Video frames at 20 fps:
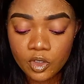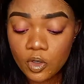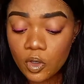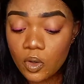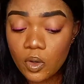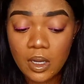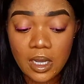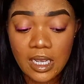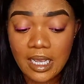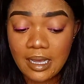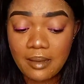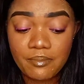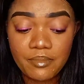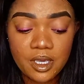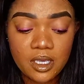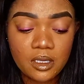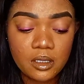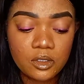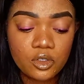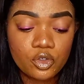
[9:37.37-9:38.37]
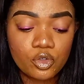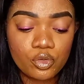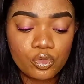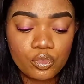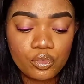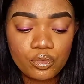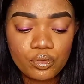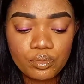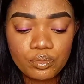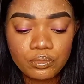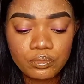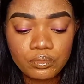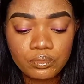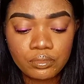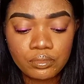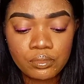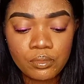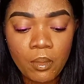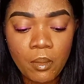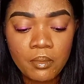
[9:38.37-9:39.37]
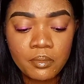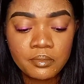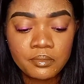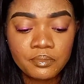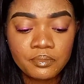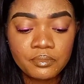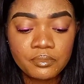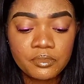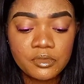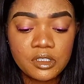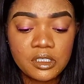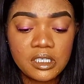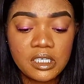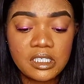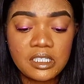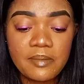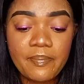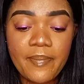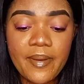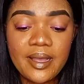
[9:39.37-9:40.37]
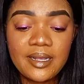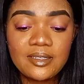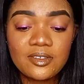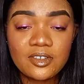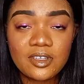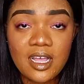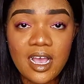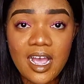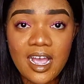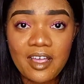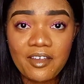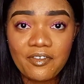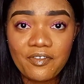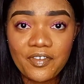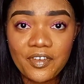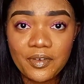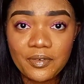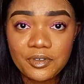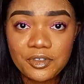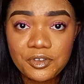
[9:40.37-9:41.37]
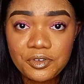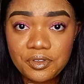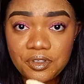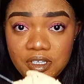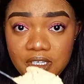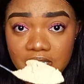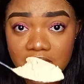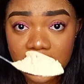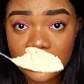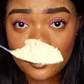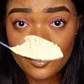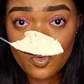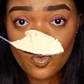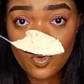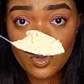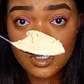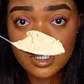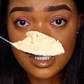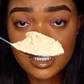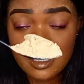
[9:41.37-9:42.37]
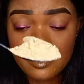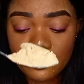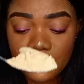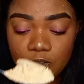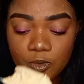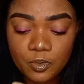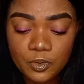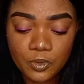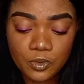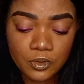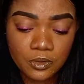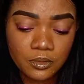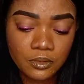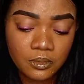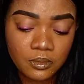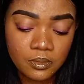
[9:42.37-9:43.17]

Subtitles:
or I can make it 2. It depends on how I feel. So this is 1 tablespoon.